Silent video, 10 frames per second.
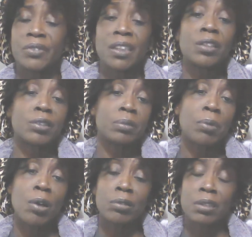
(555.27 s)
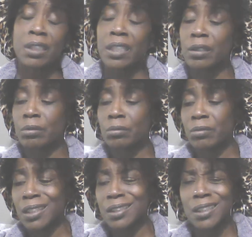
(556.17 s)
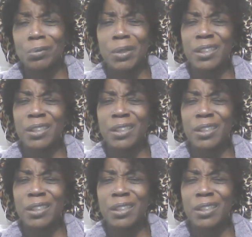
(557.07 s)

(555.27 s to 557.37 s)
looks small as hell, and she